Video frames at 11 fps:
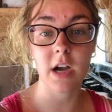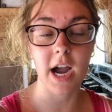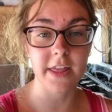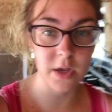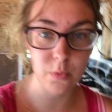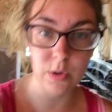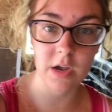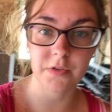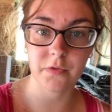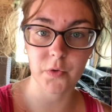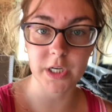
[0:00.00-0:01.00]
I think we have
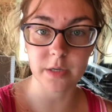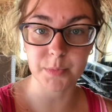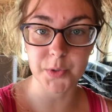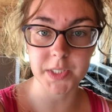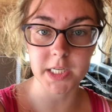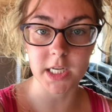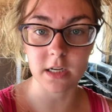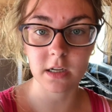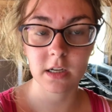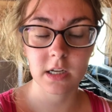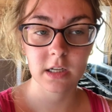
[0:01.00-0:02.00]
avoided mutiny.
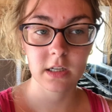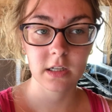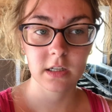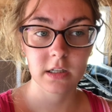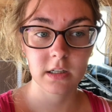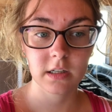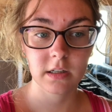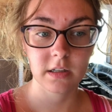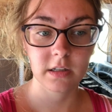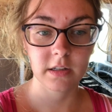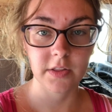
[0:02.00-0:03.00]

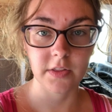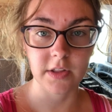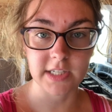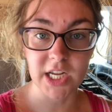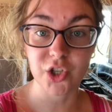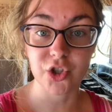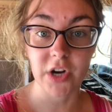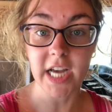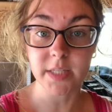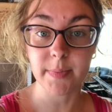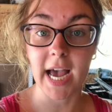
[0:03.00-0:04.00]
The danger
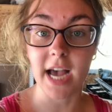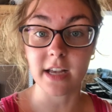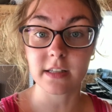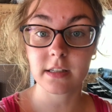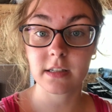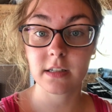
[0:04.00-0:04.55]
has passed.